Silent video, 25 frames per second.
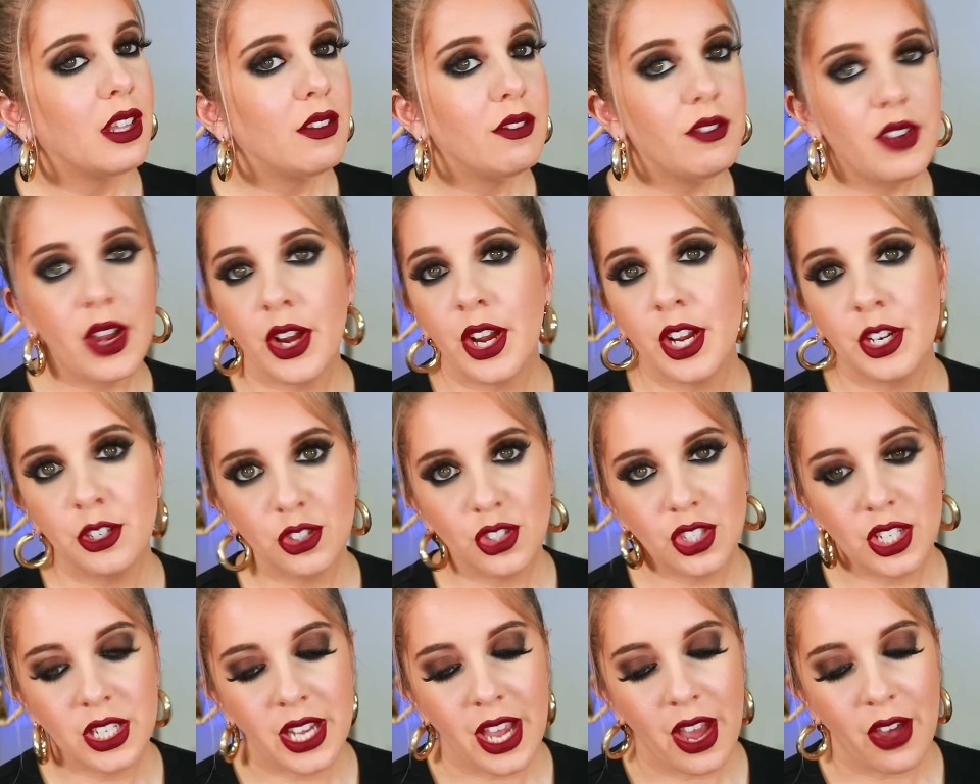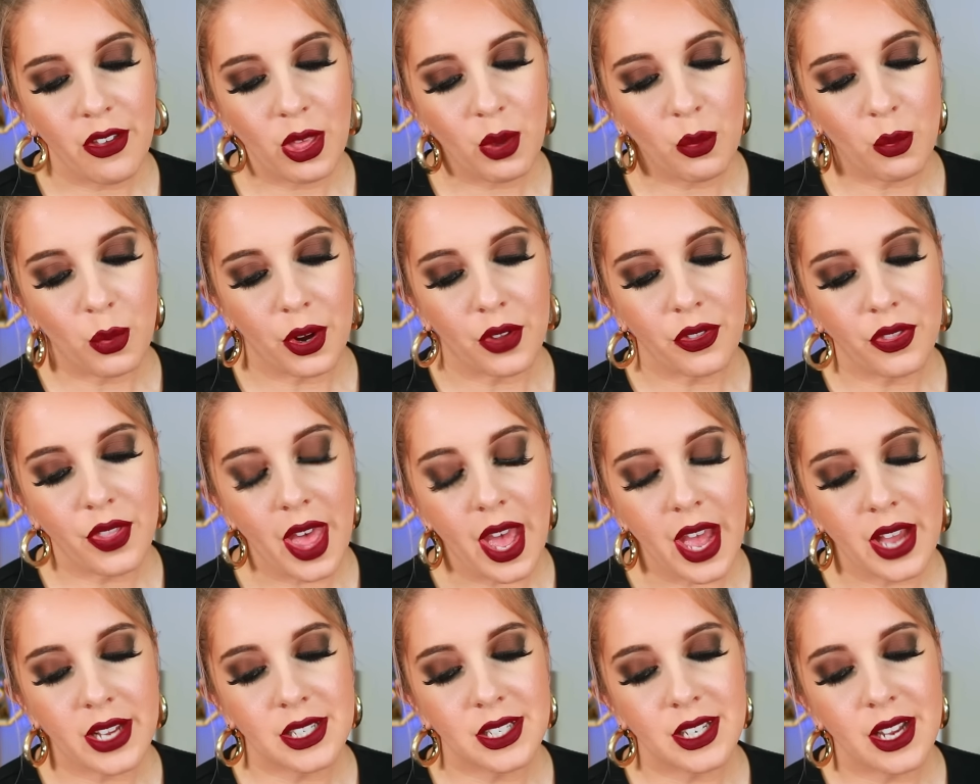Very interesting how they word
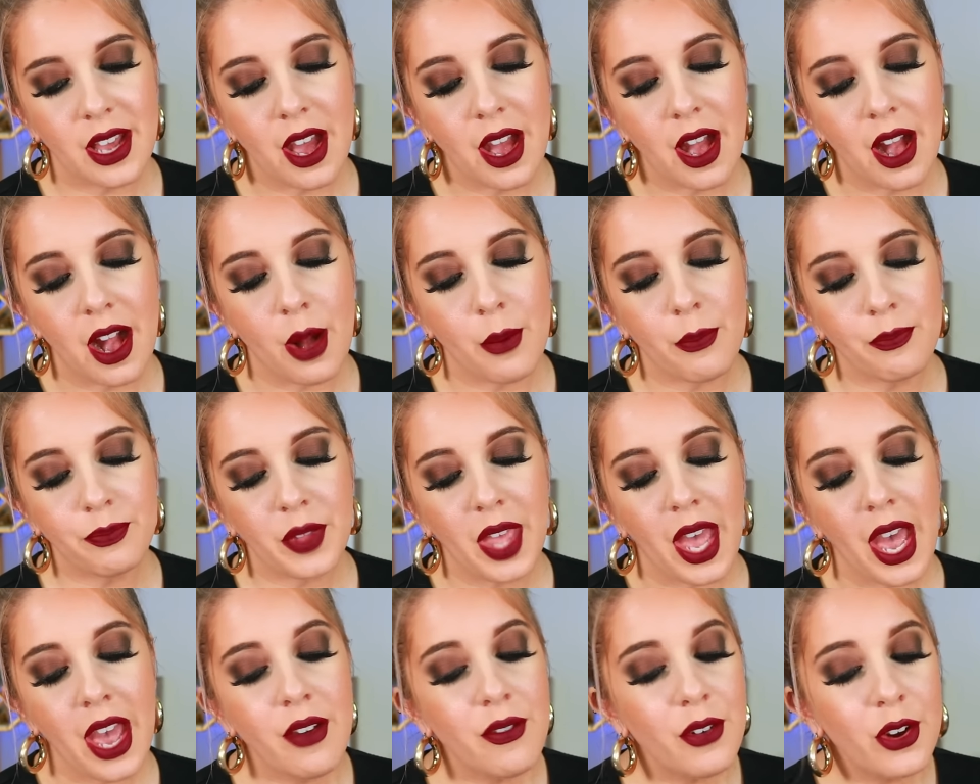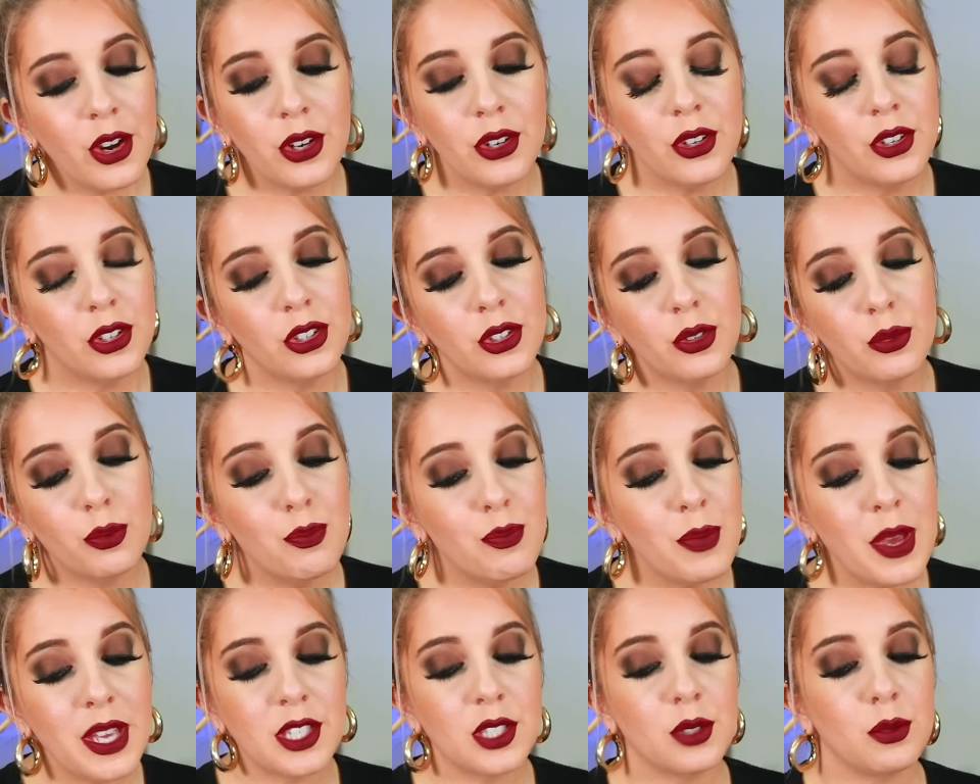that. Um, I've heard
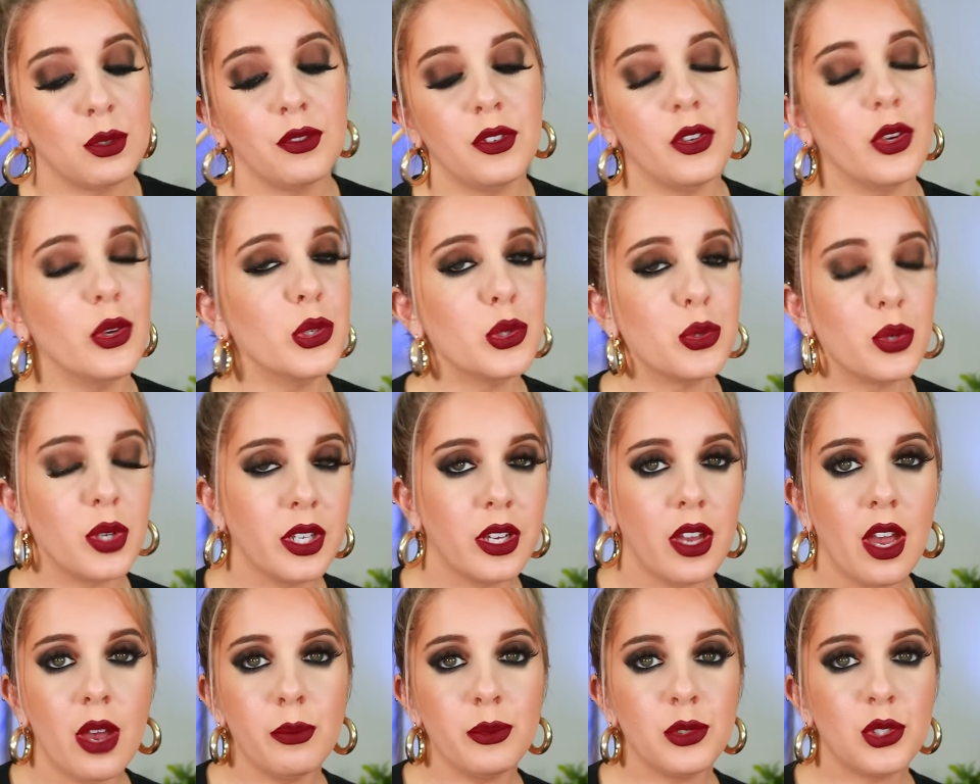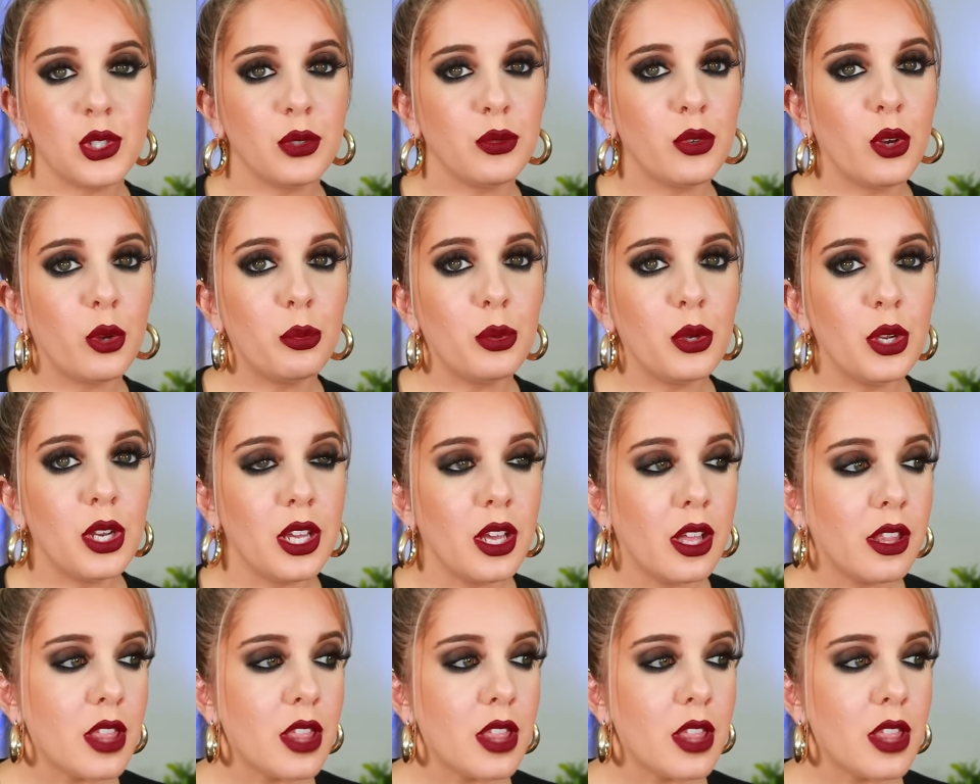mixed reviews when it comes to Real Beauty.